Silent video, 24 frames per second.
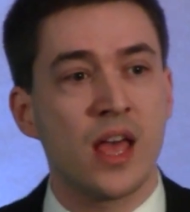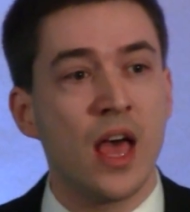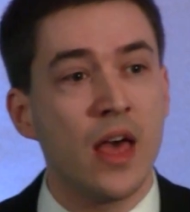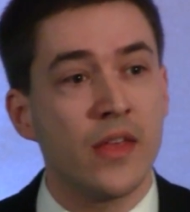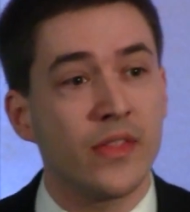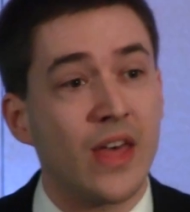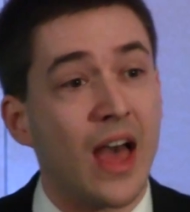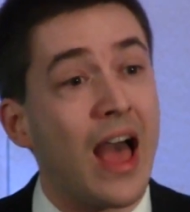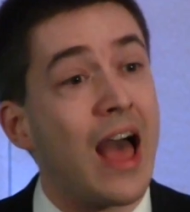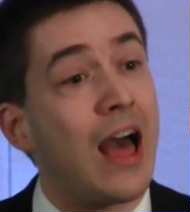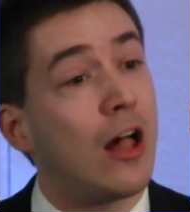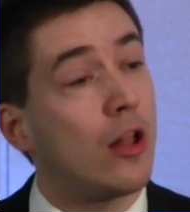
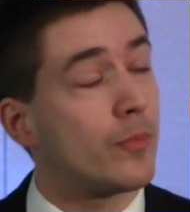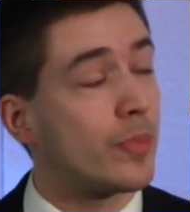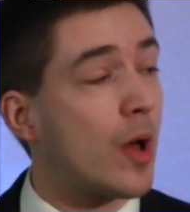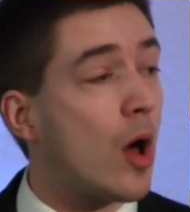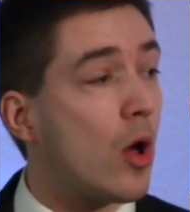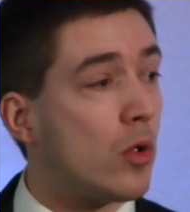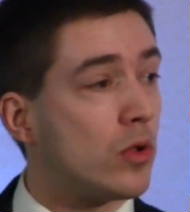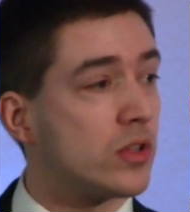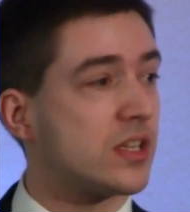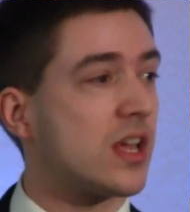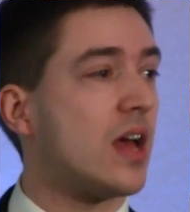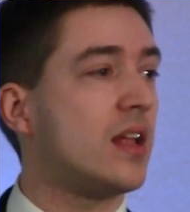that help
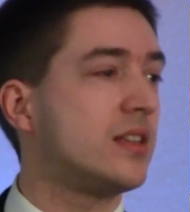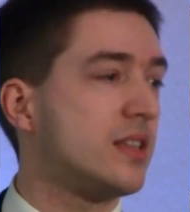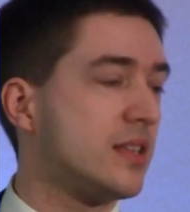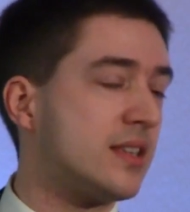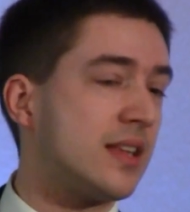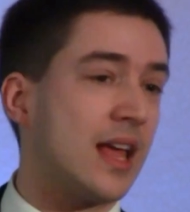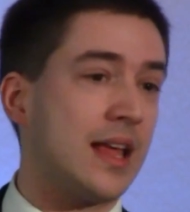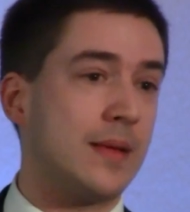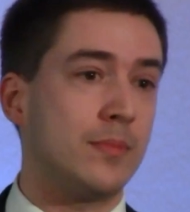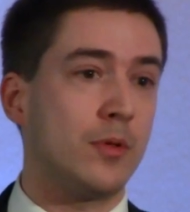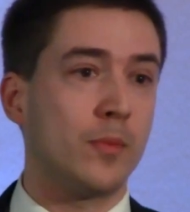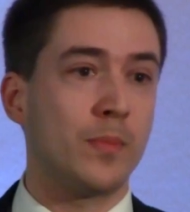older and
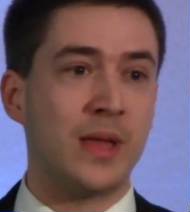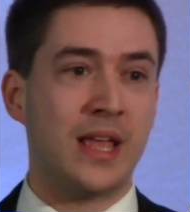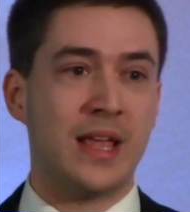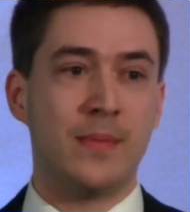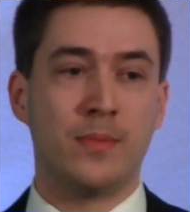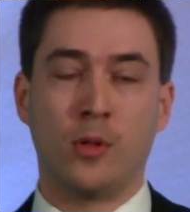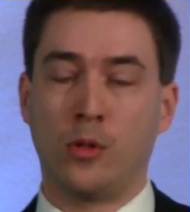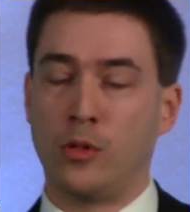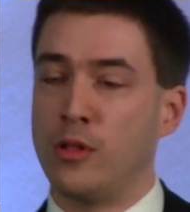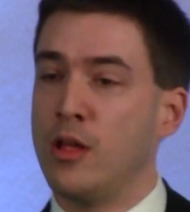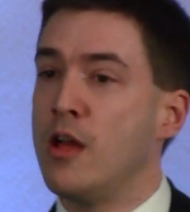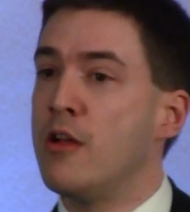disabled
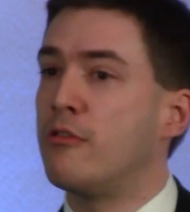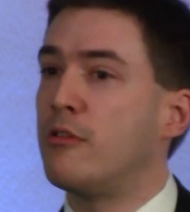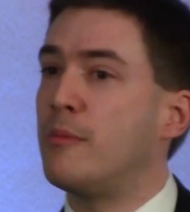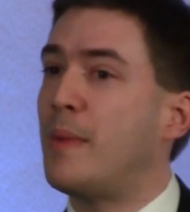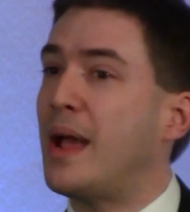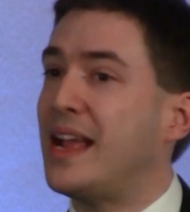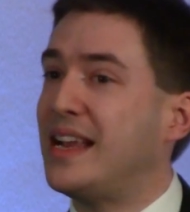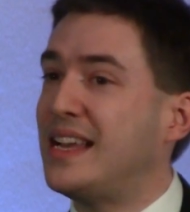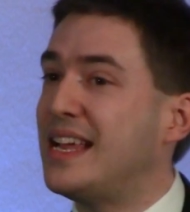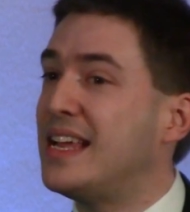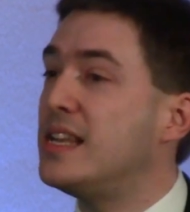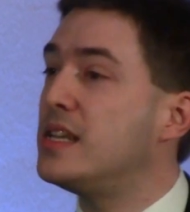people
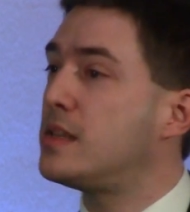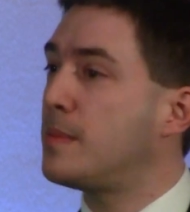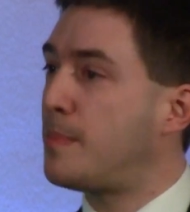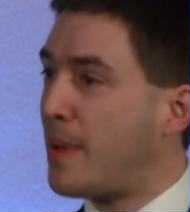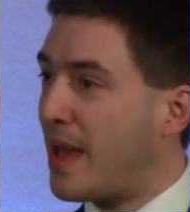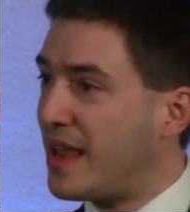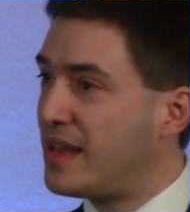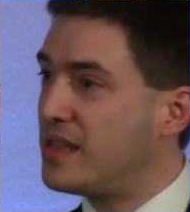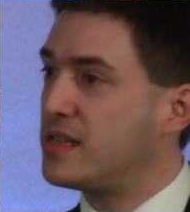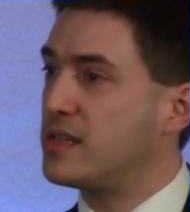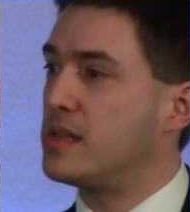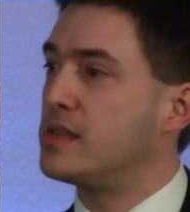remain
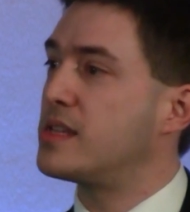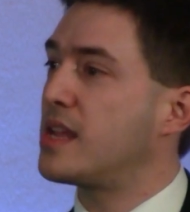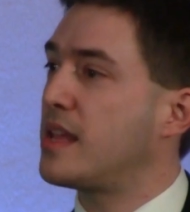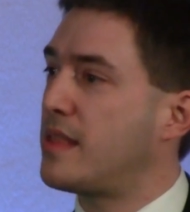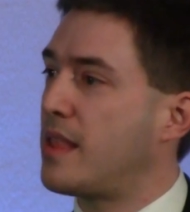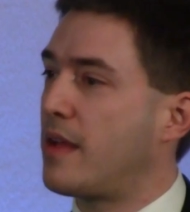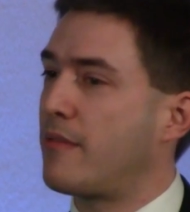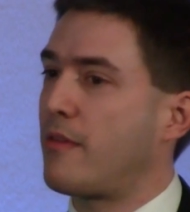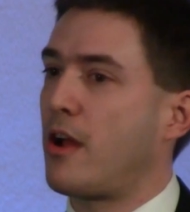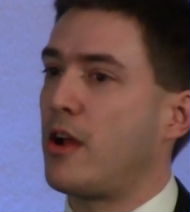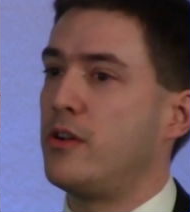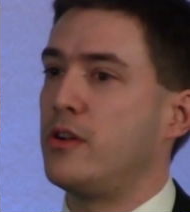independent in
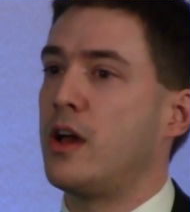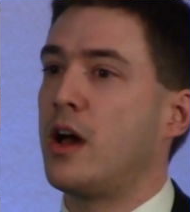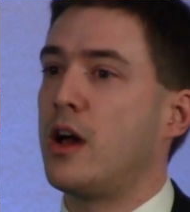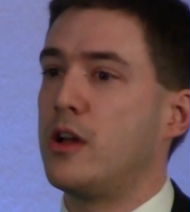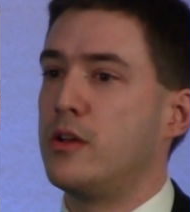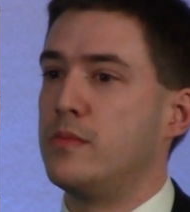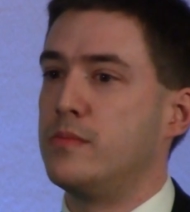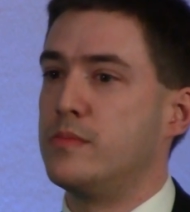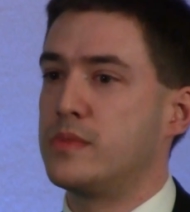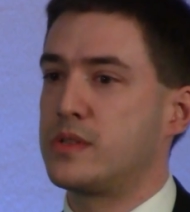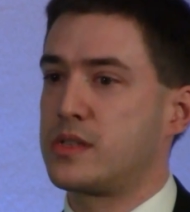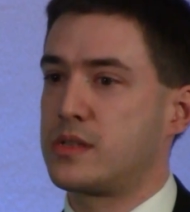their own
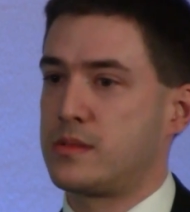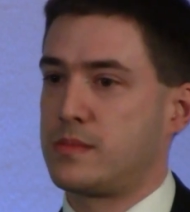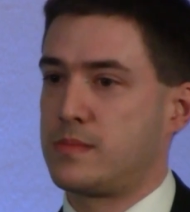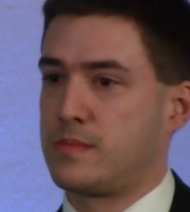homes.